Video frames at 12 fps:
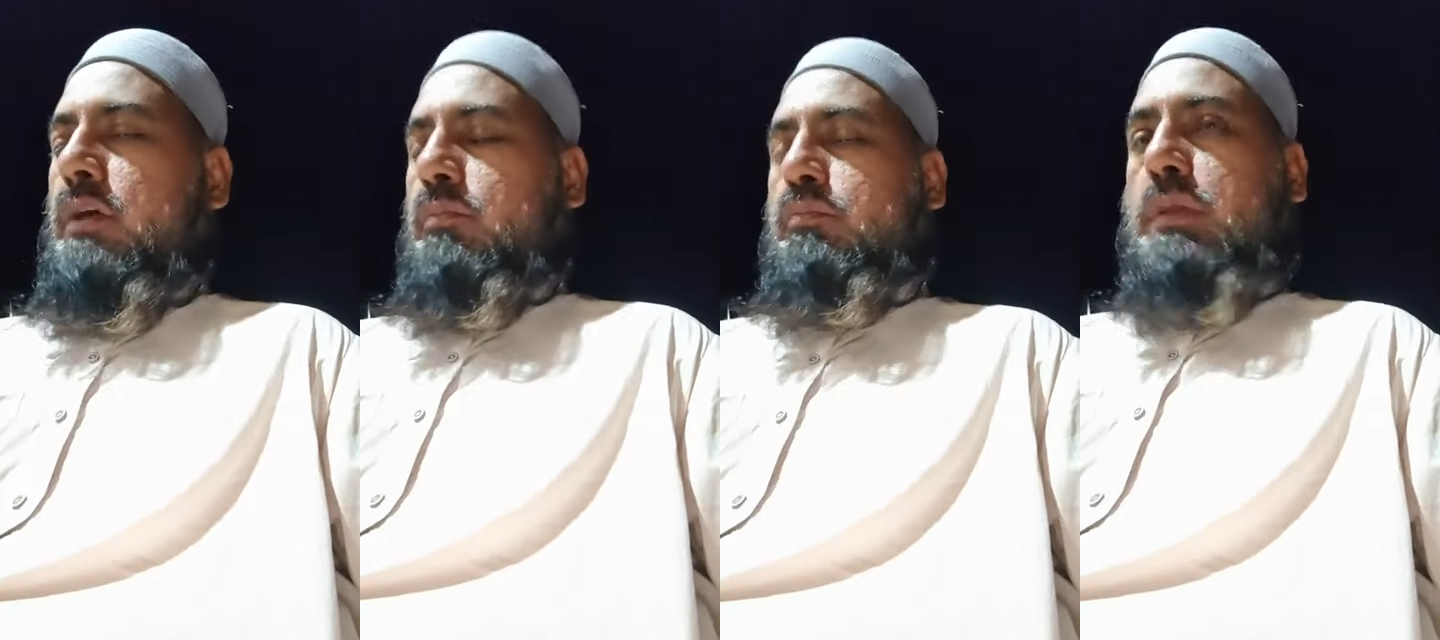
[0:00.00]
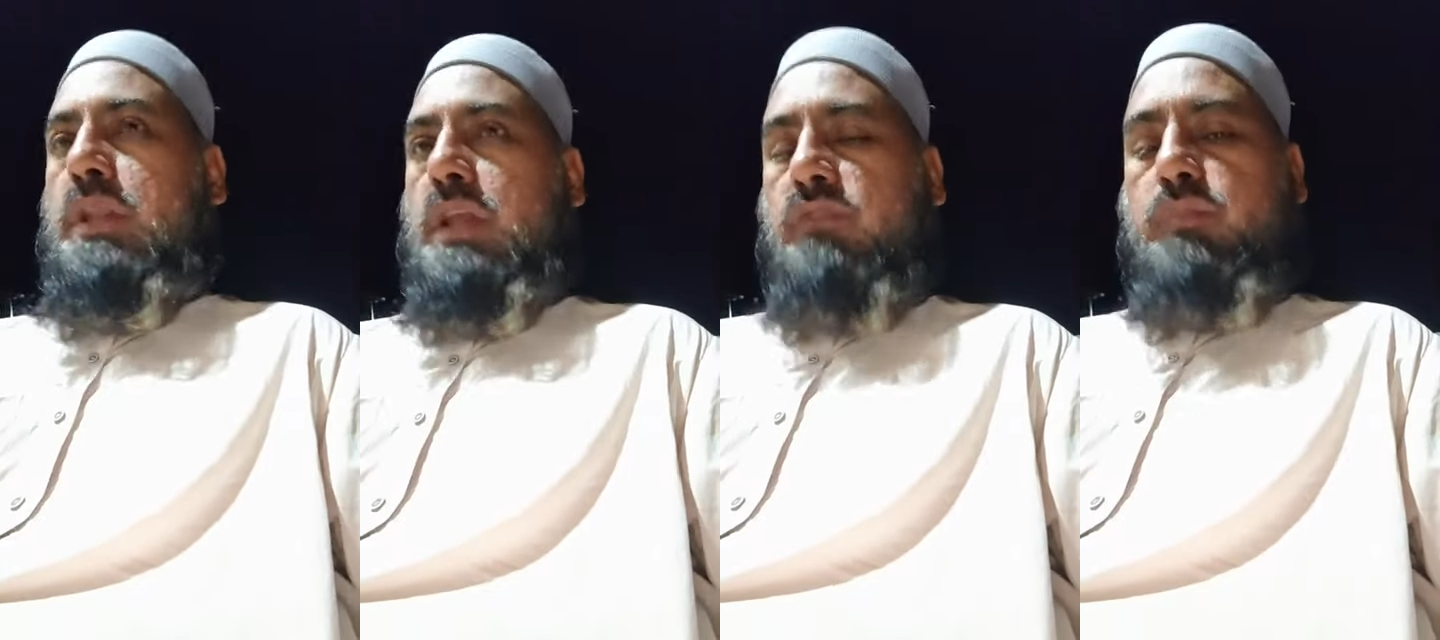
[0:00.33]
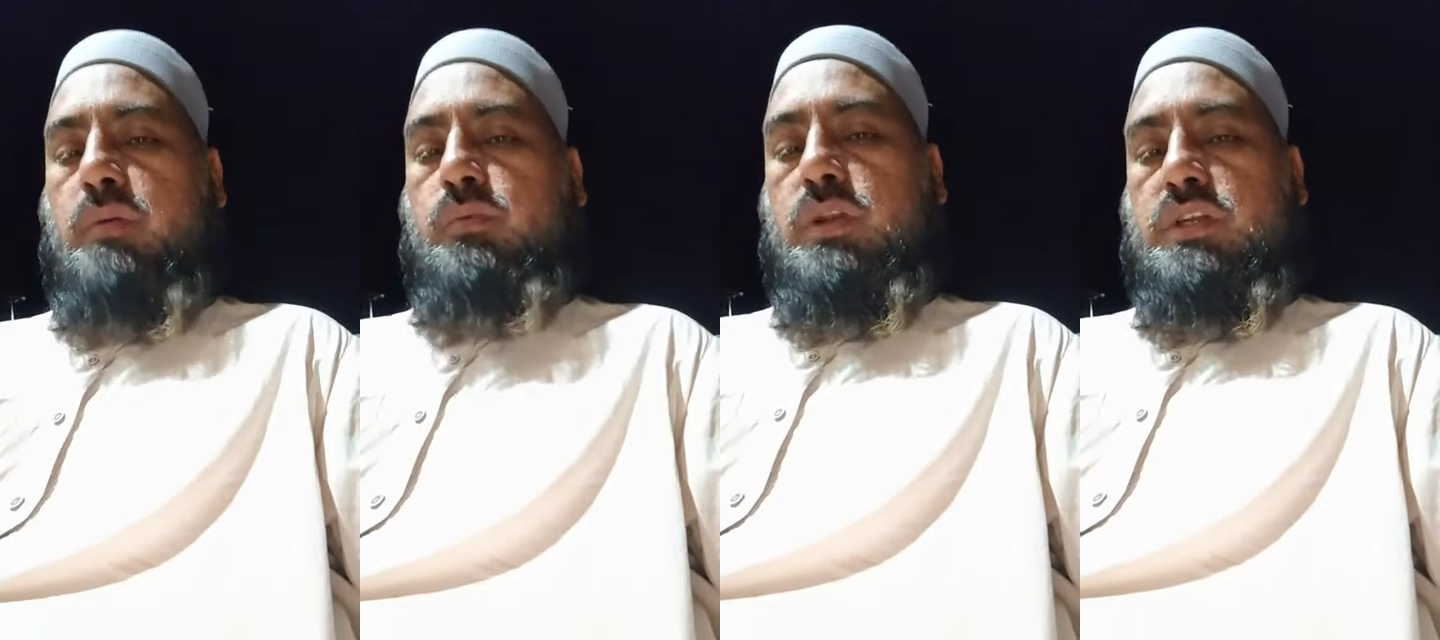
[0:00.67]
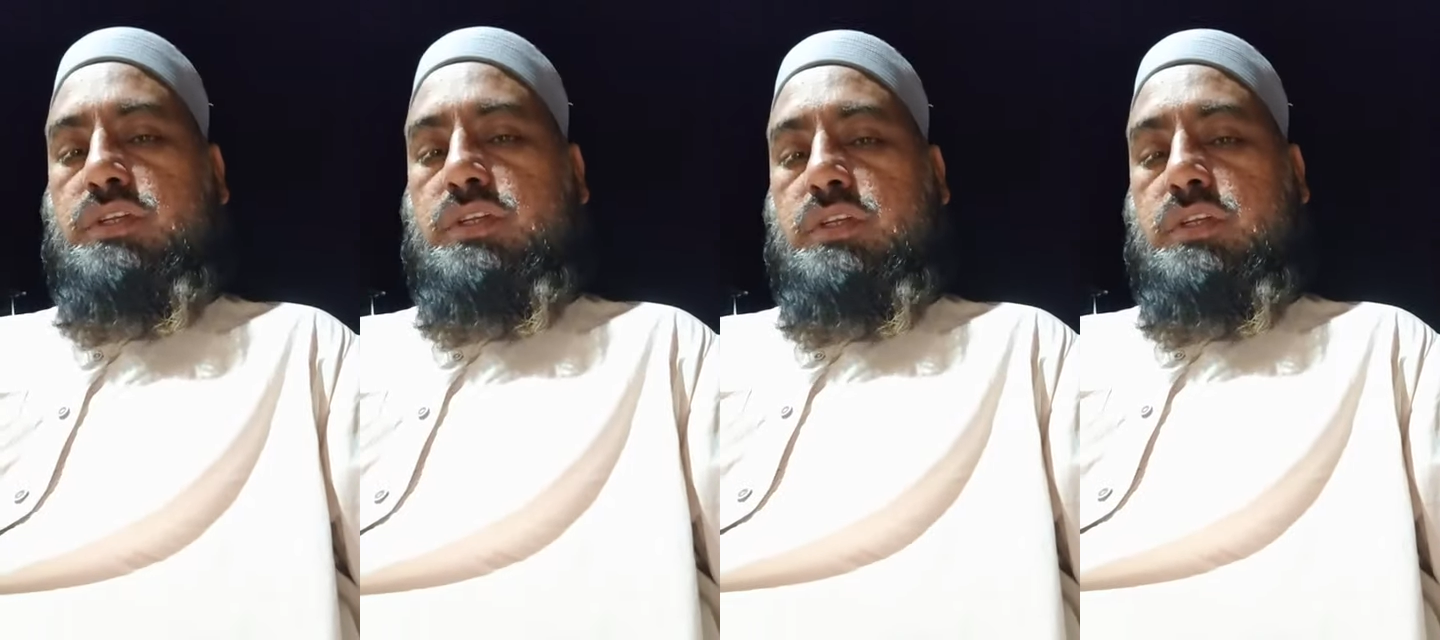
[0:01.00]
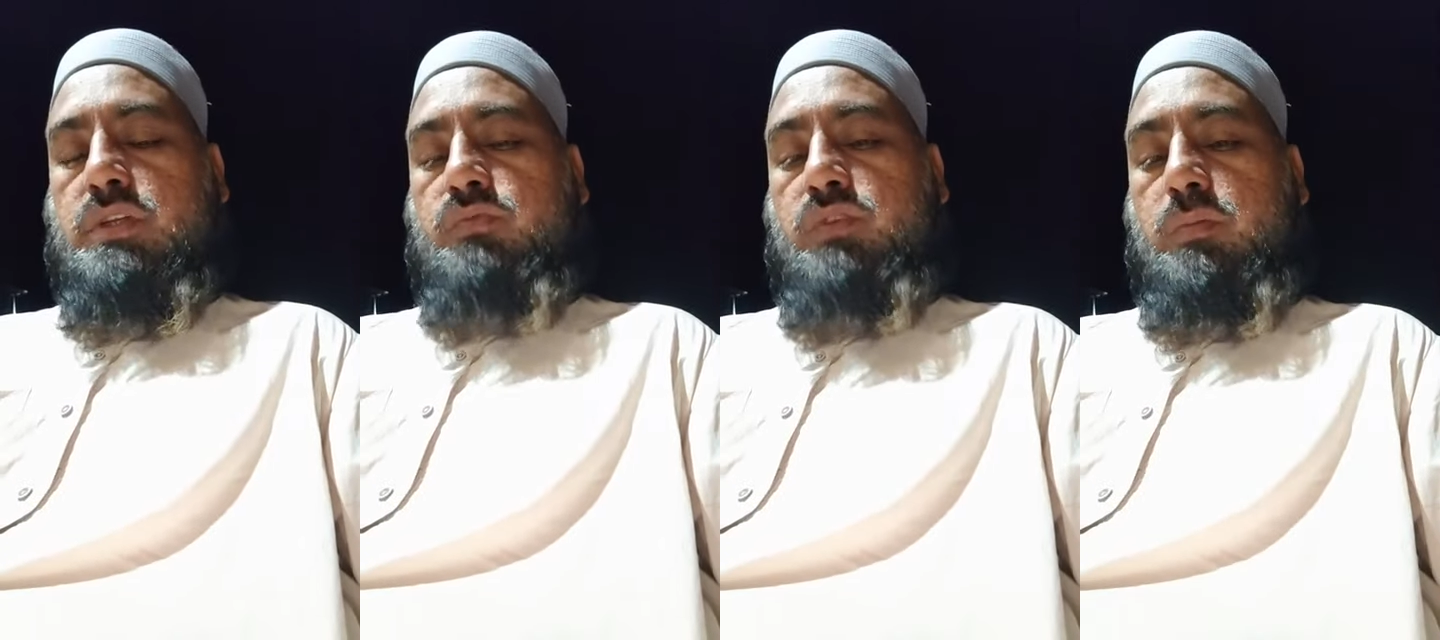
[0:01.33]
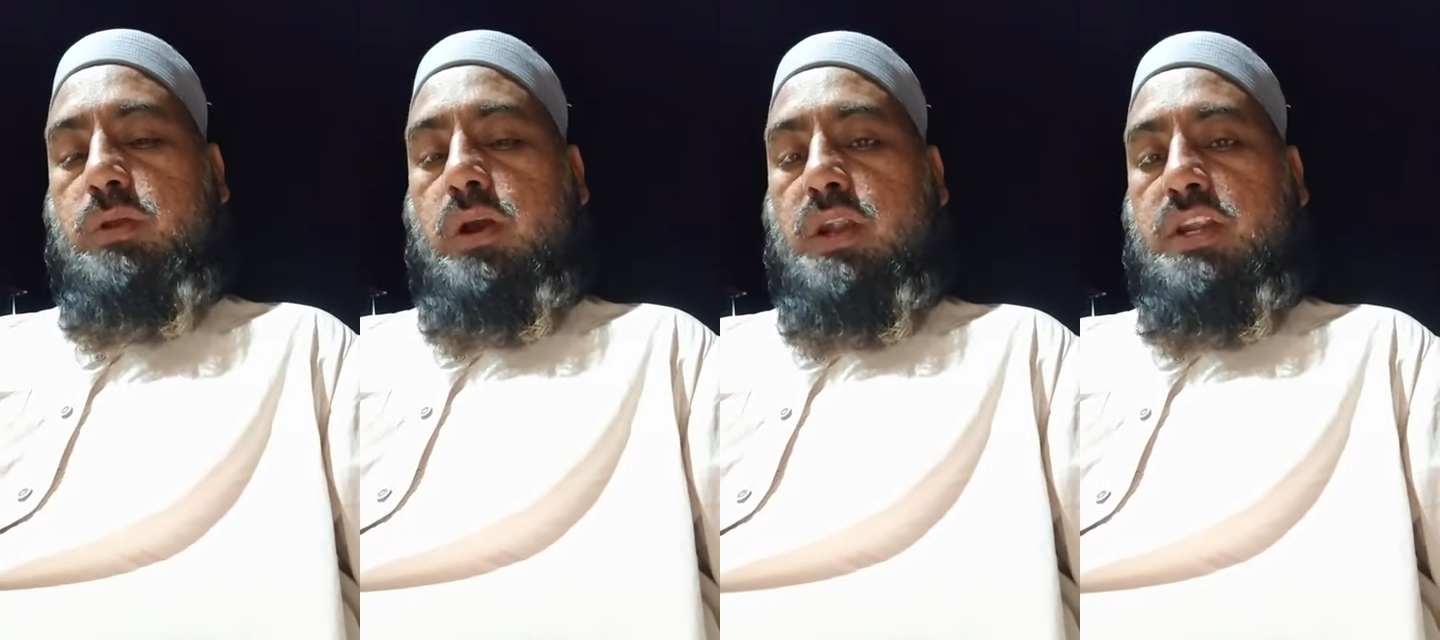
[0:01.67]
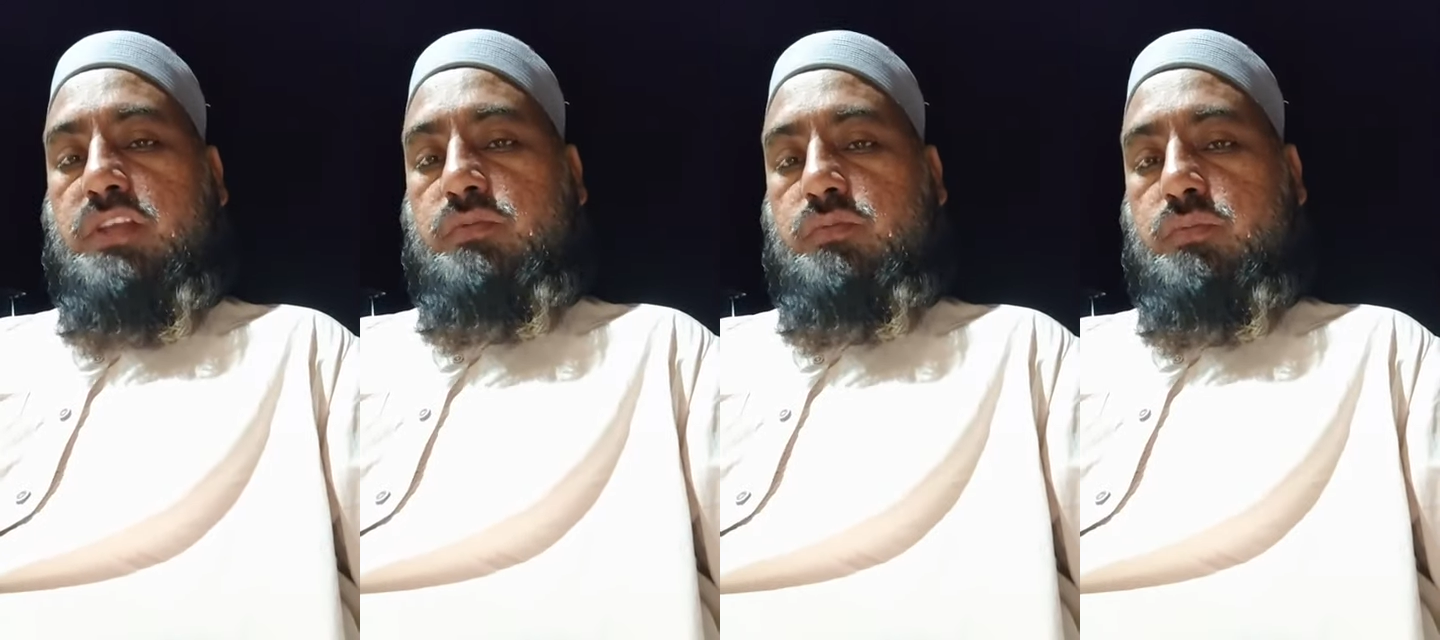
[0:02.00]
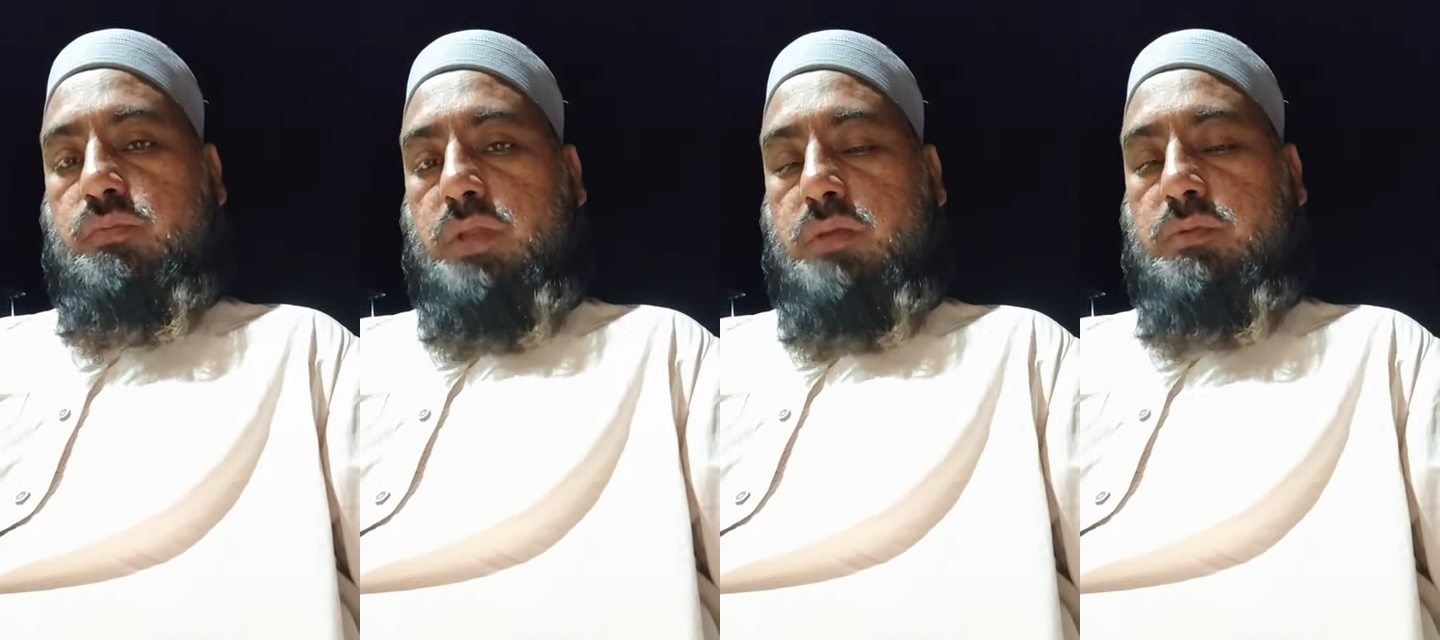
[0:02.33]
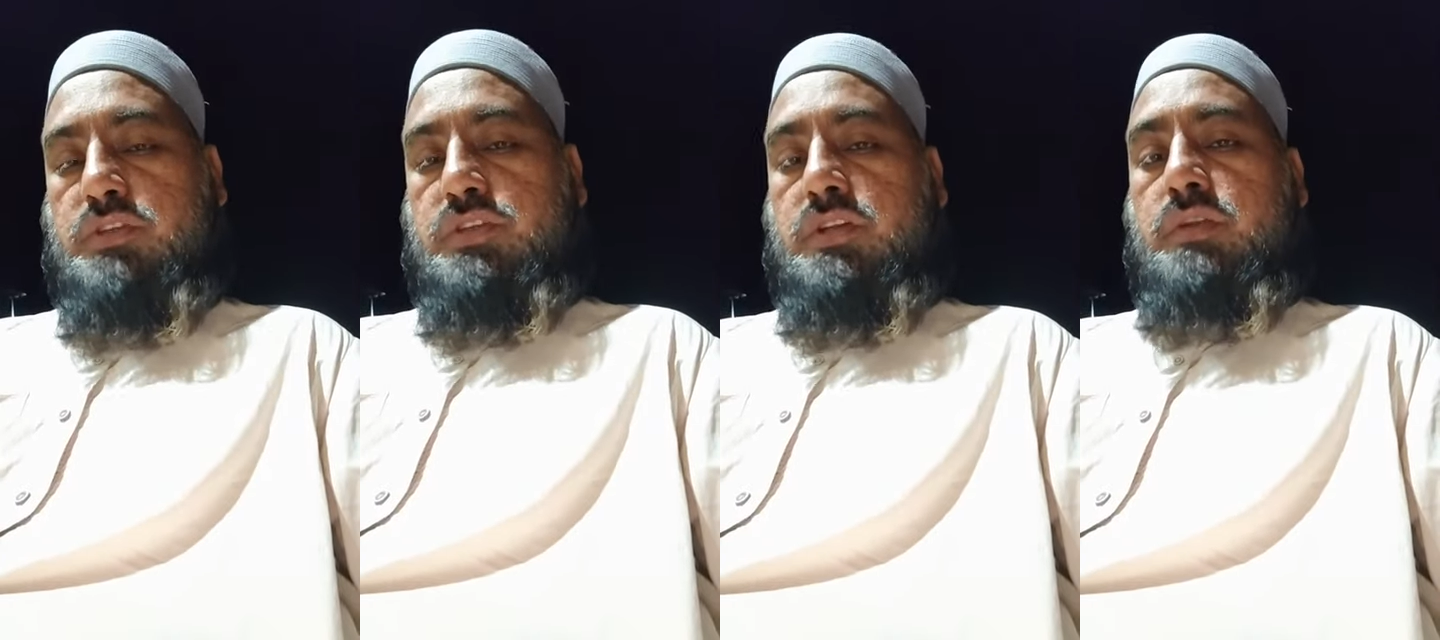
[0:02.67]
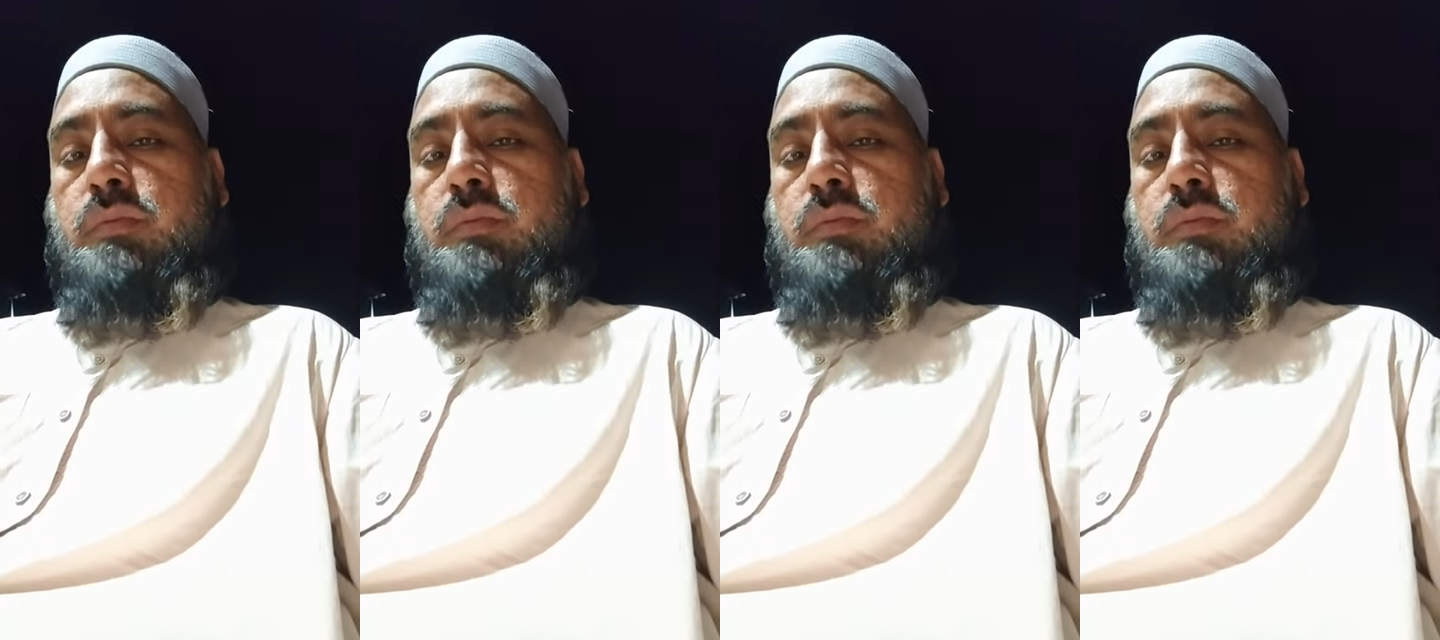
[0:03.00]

Mean of population will be called as parameter,